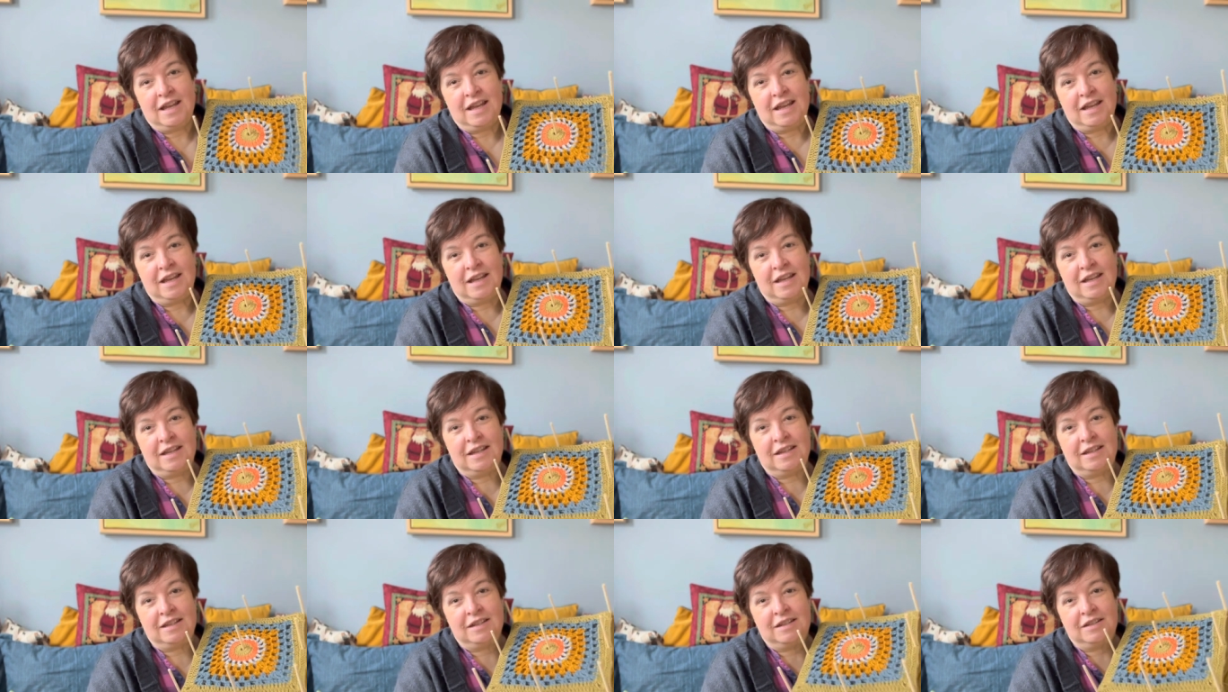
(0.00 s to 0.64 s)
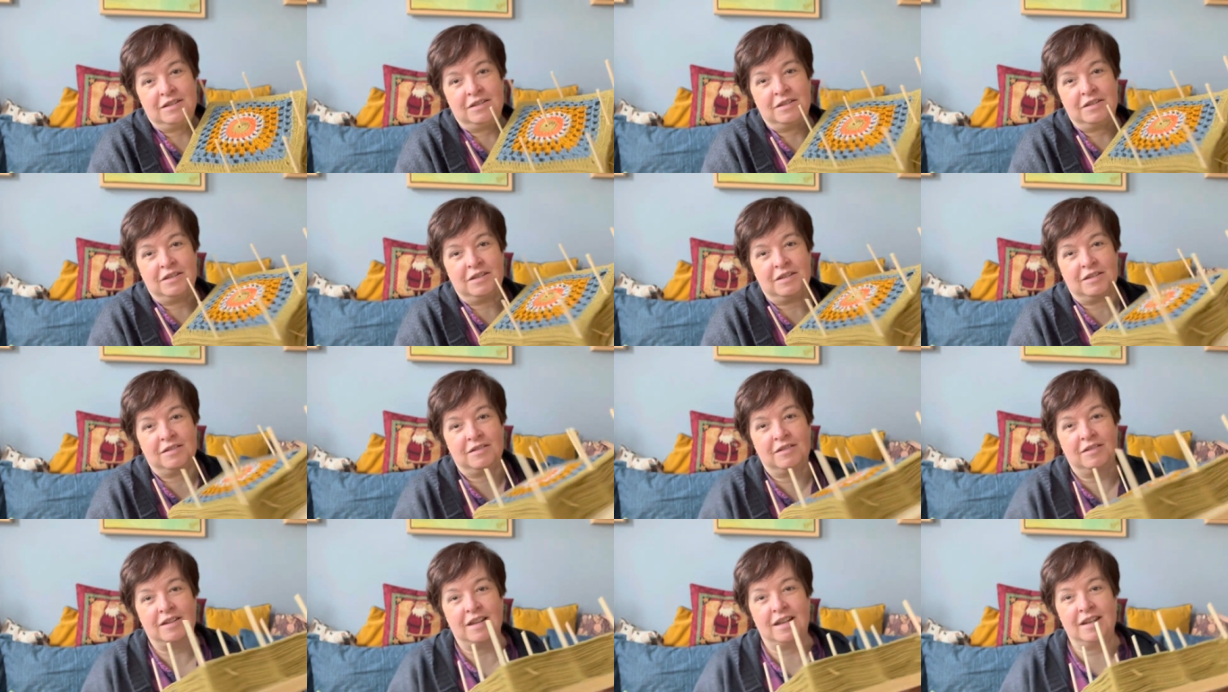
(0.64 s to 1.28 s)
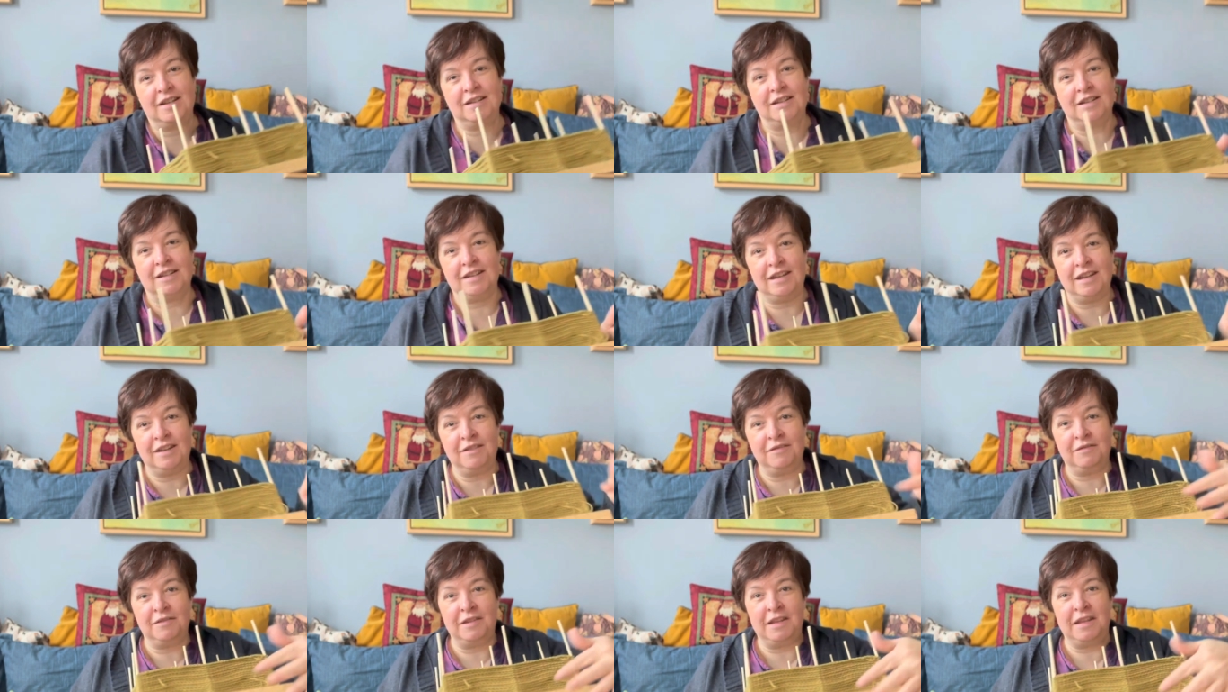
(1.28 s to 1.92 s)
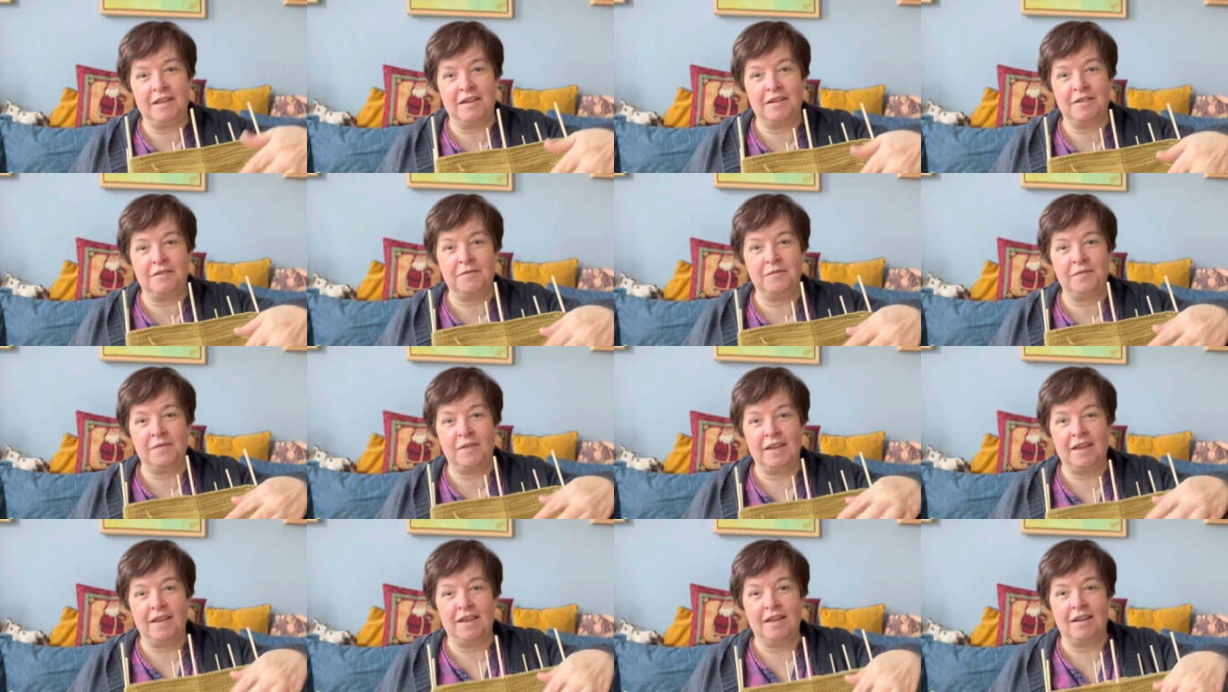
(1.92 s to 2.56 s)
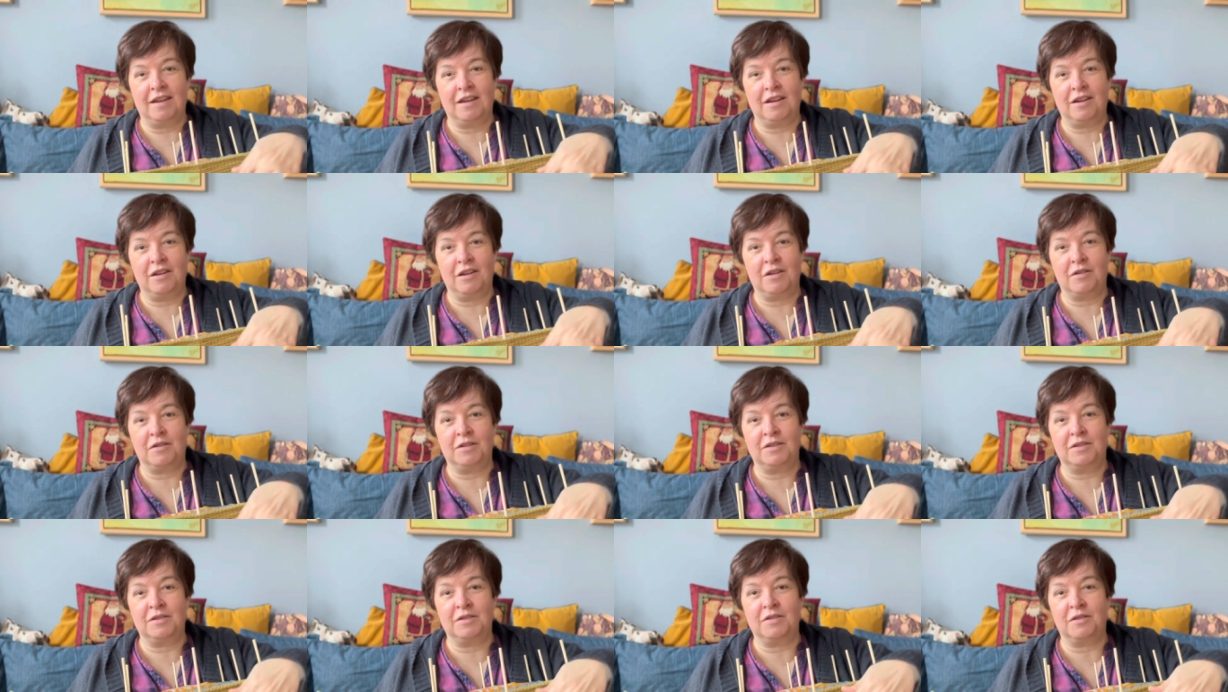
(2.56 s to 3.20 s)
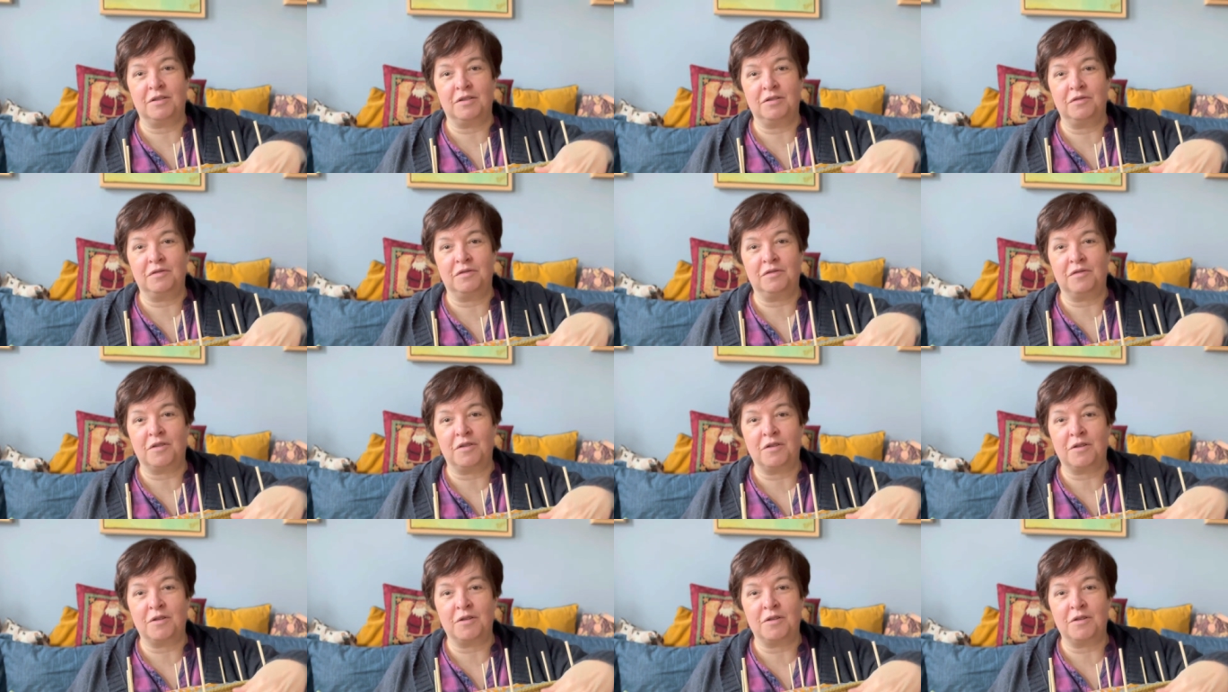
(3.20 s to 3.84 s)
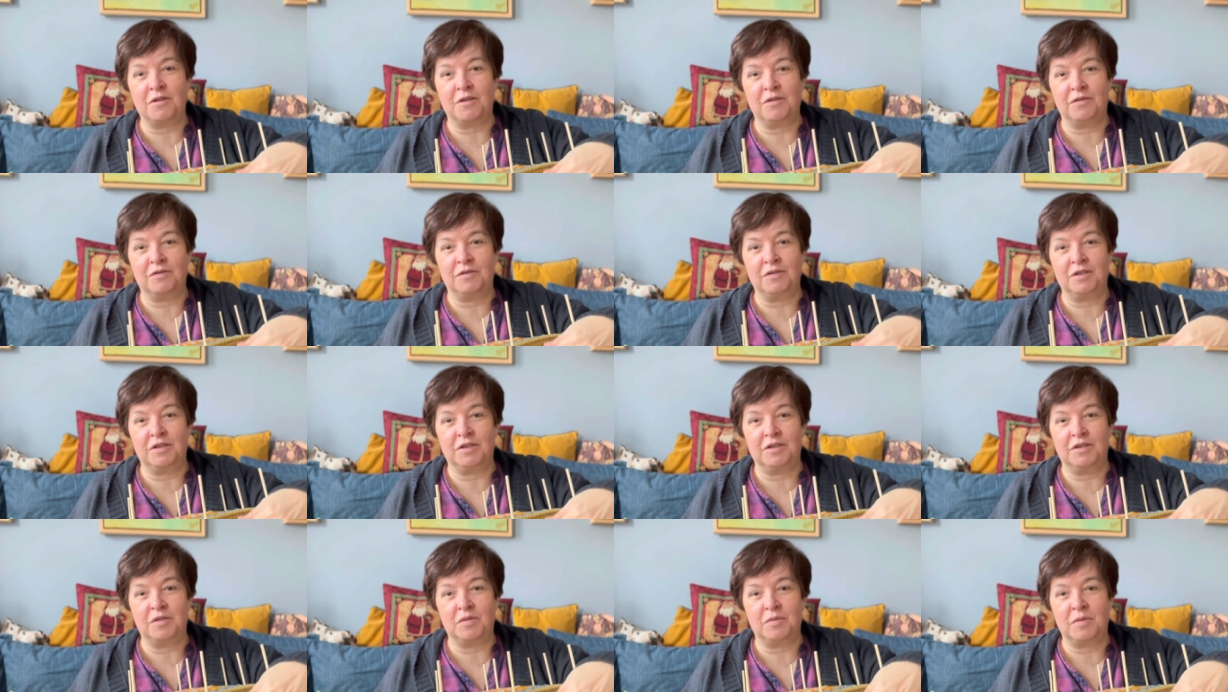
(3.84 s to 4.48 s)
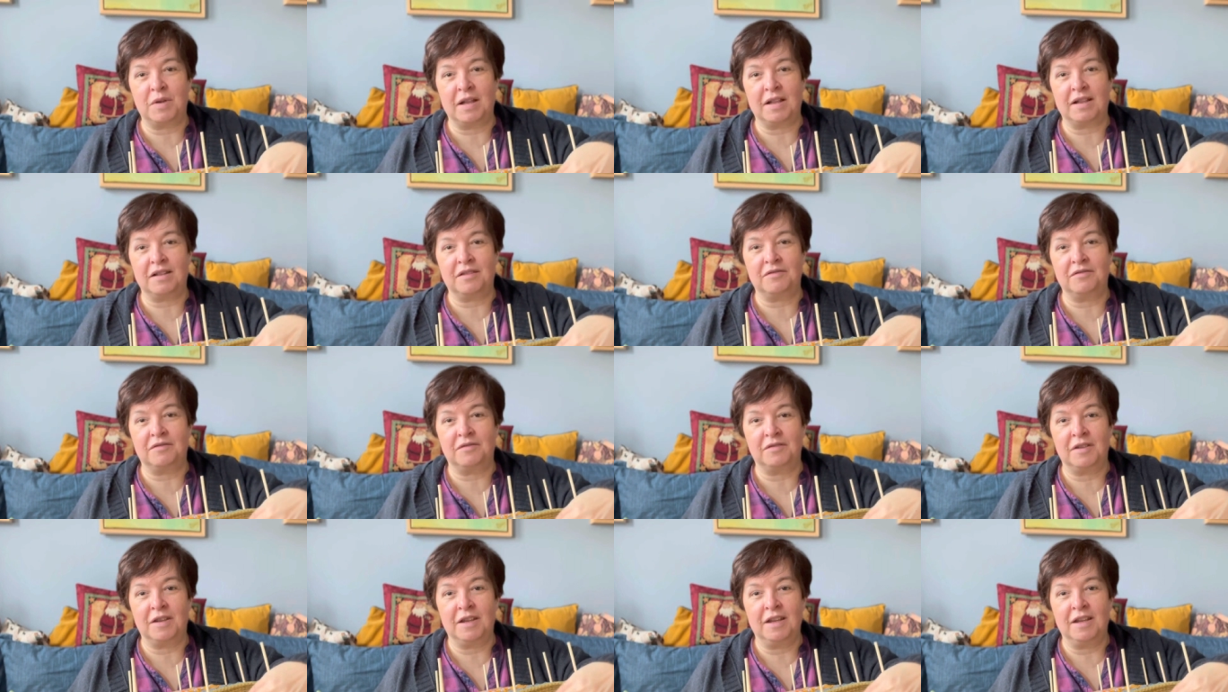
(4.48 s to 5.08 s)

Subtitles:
and underneath here I also got 4 of the 12